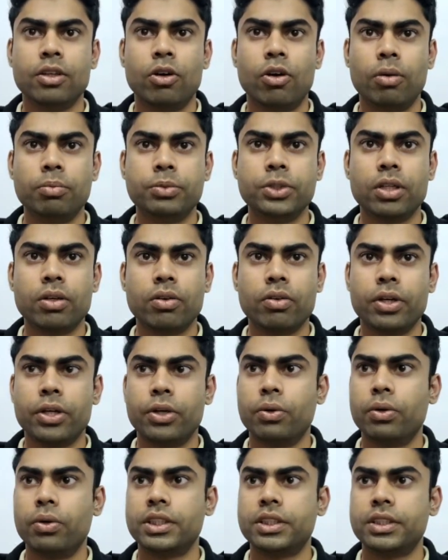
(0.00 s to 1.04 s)
observed on a
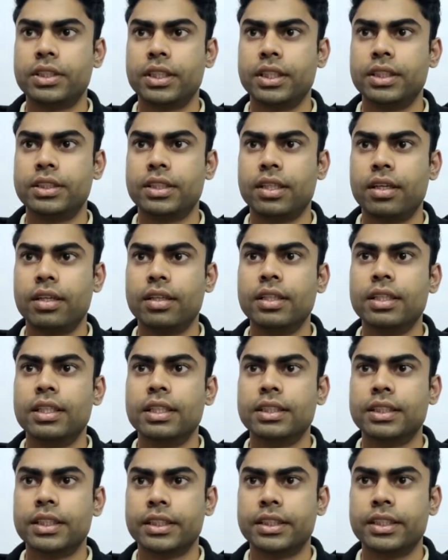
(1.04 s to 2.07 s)
road stretch are
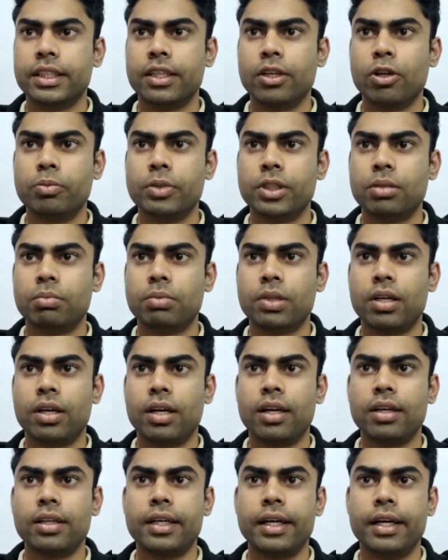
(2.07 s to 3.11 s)
60
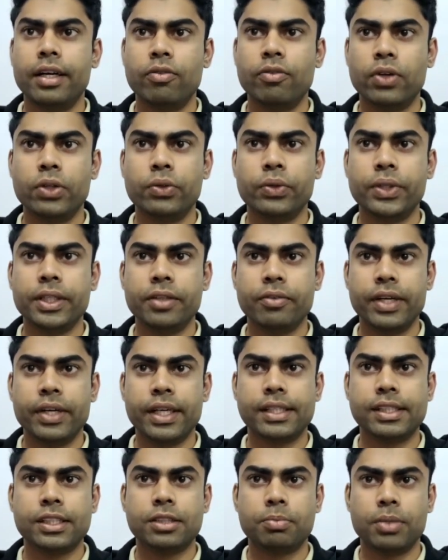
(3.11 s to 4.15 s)
km/h and 120
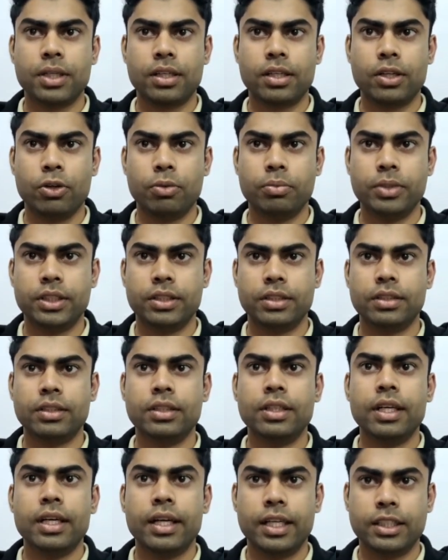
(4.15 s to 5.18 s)
vehicles per kilometer
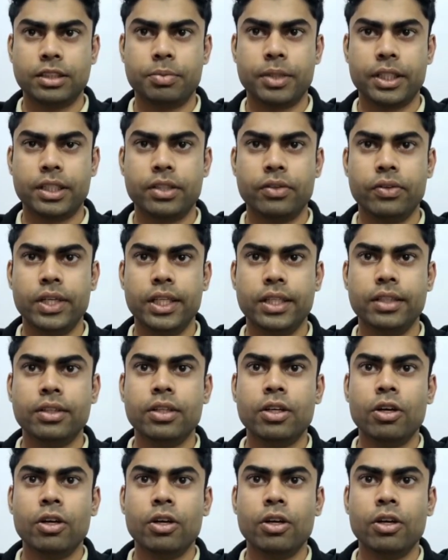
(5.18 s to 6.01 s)
respectively.